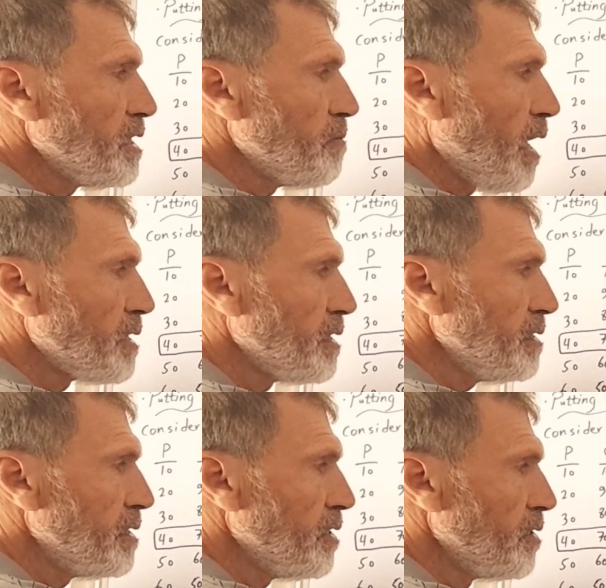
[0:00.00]

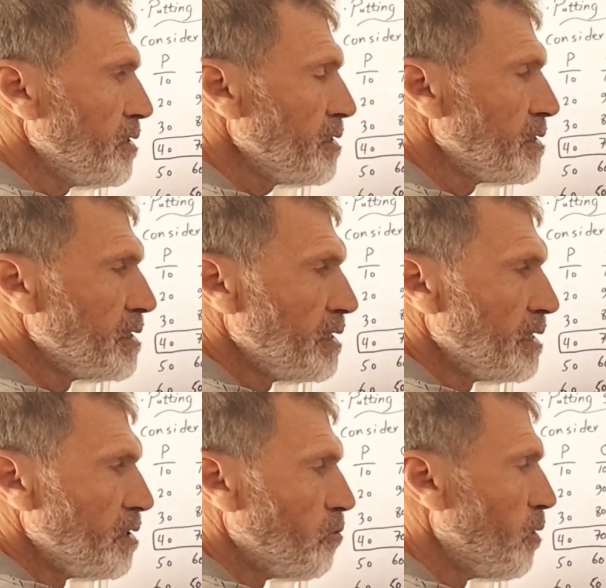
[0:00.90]
demanded here,
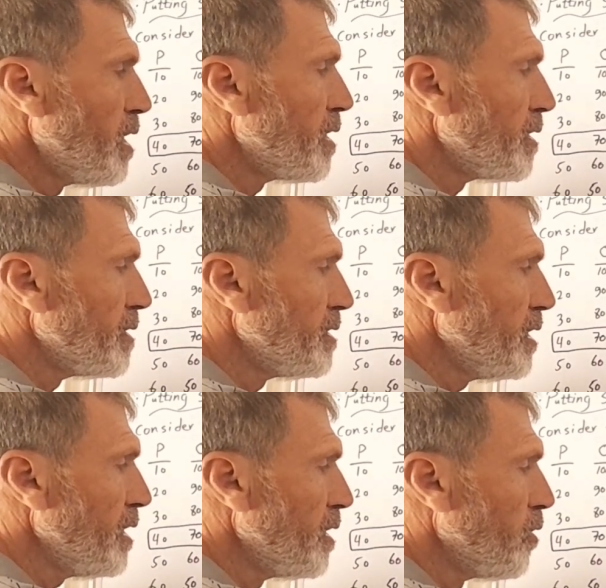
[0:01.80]
where
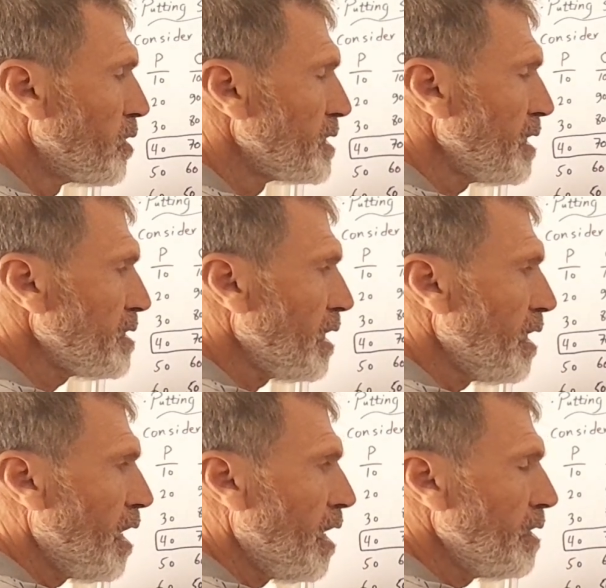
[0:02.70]
the horizontal
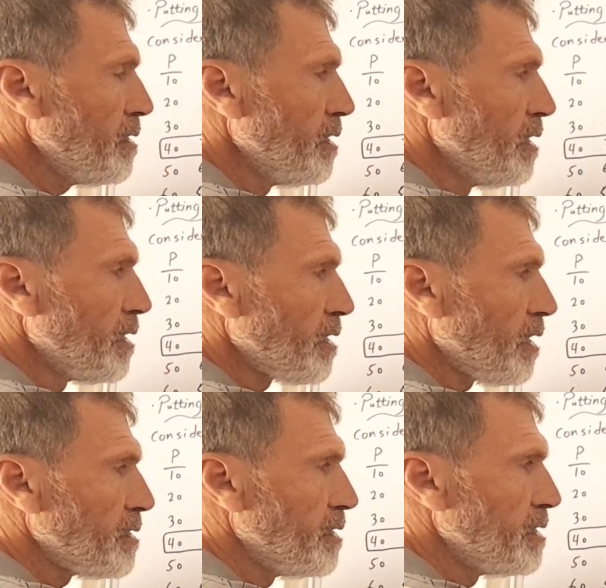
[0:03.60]
line
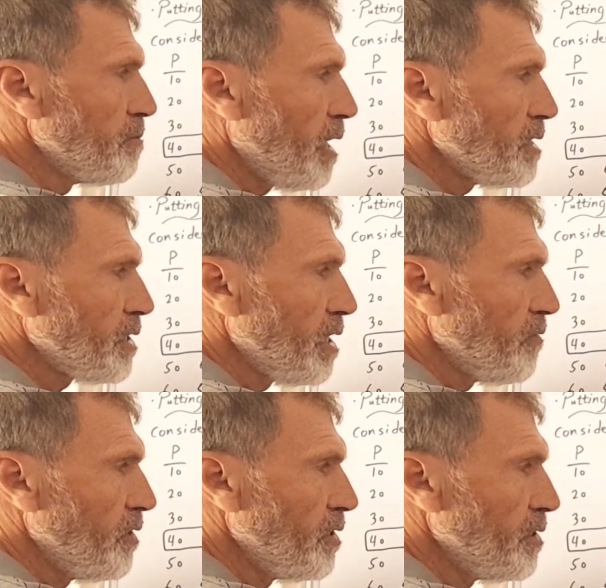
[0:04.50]
cut the demand
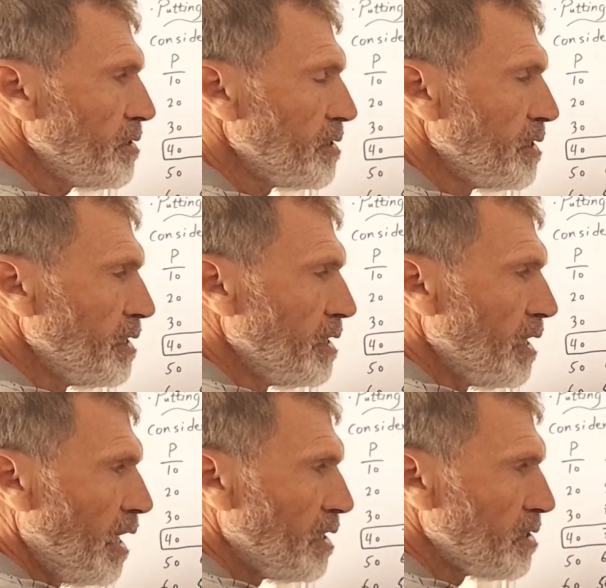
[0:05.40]
curve here,
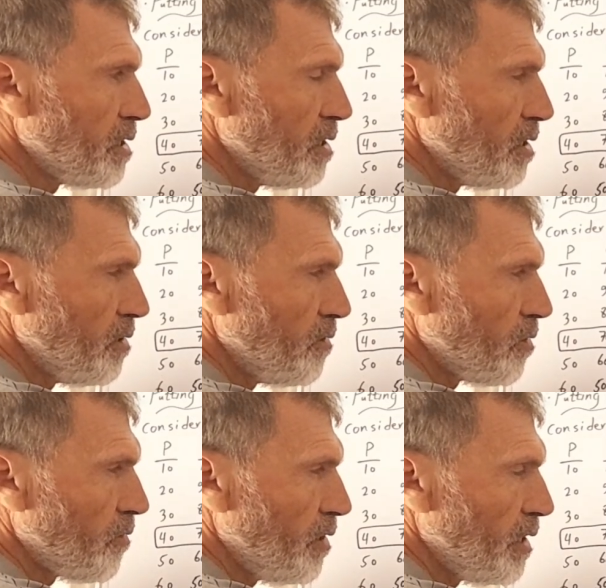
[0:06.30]
and
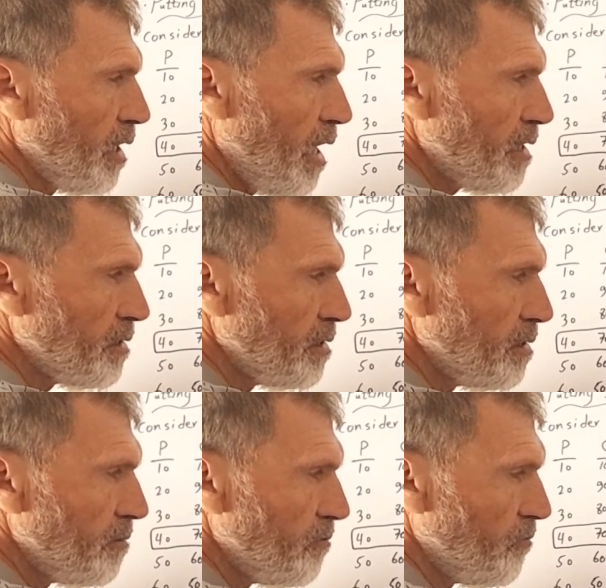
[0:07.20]
a line
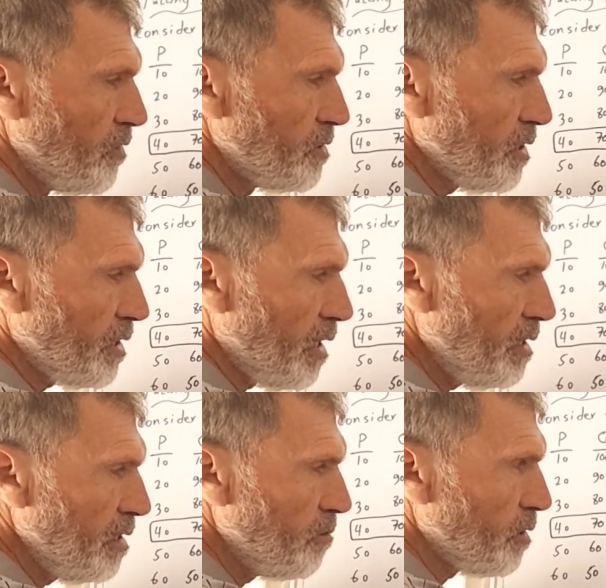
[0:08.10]

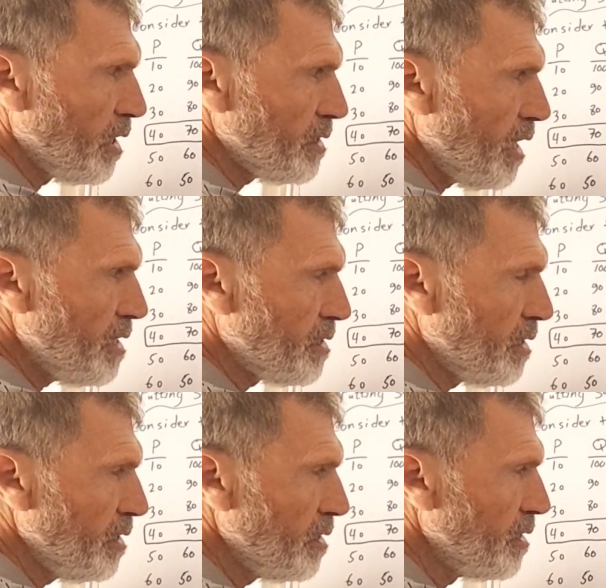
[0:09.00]
vertical, get
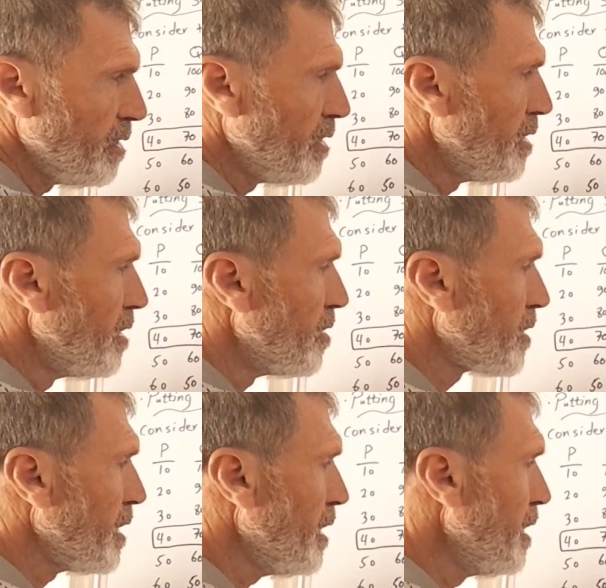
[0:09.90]
80,
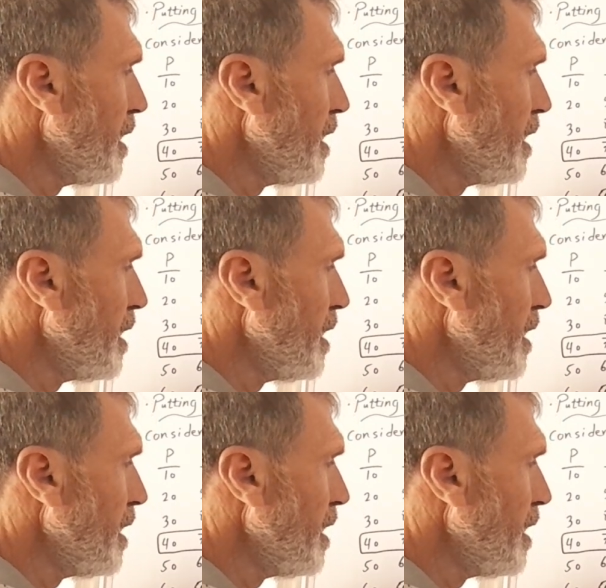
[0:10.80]
okay?